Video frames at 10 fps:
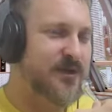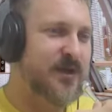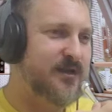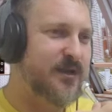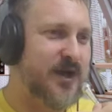
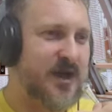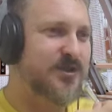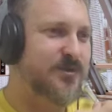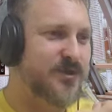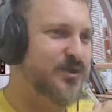land. The
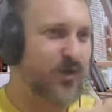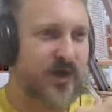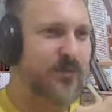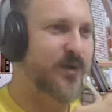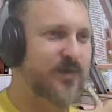customer's
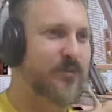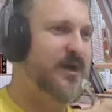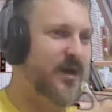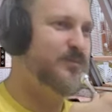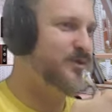screaming at
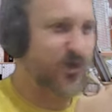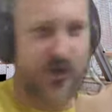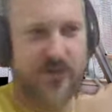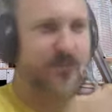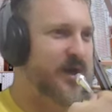me, I'm
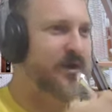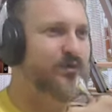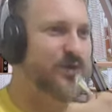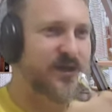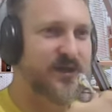screaming at
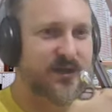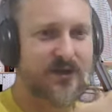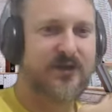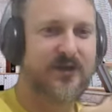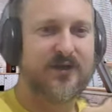LG.
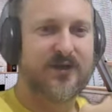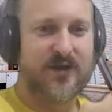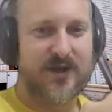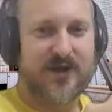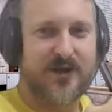
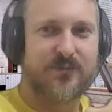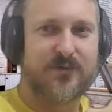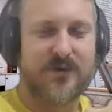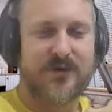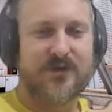Uh,
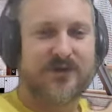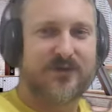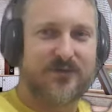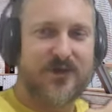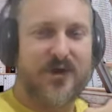
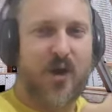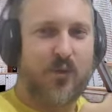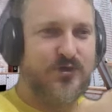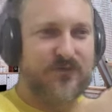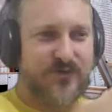yeah, I
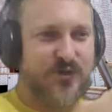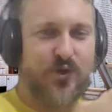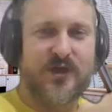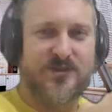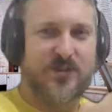wasn't for 2
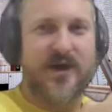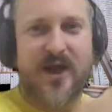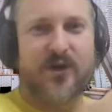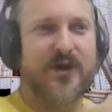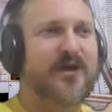years, but
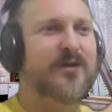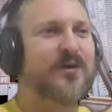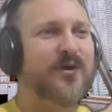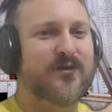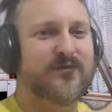now I am,
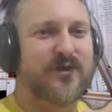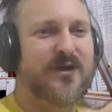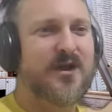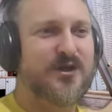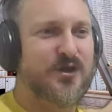kind of thing.
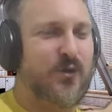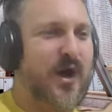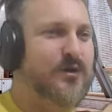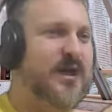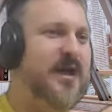So
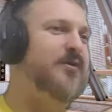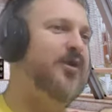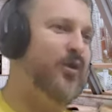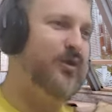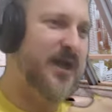while I was hearing
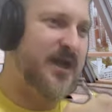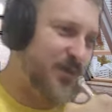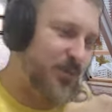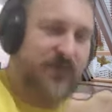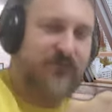all this,
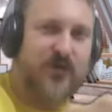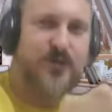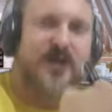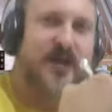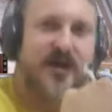I'm like, if
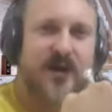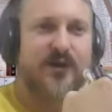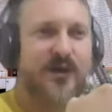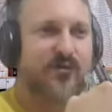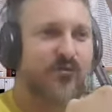LG can't
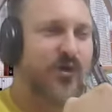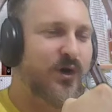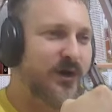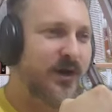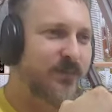get it
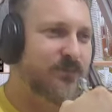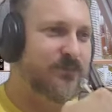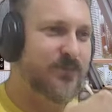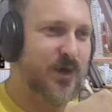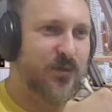right,
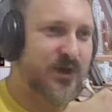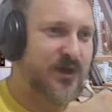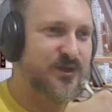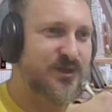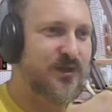I'm not
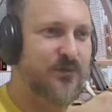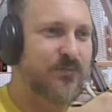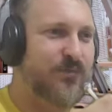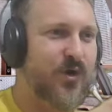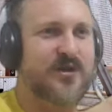going to
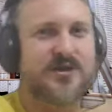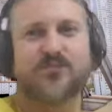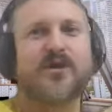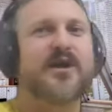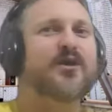buy this
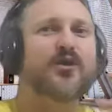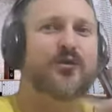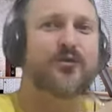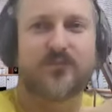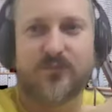brand
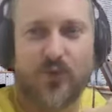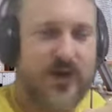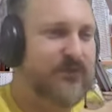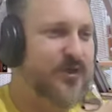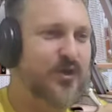new,
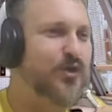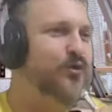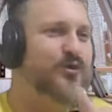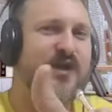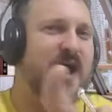whatever the new
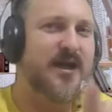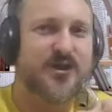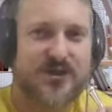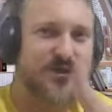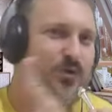Sag
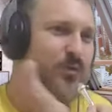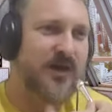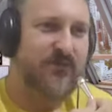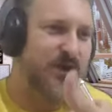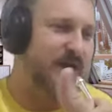is or
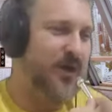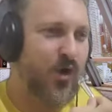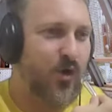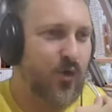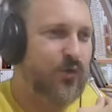whatever I get
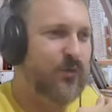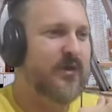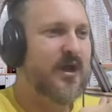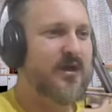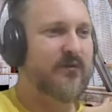called with
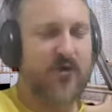for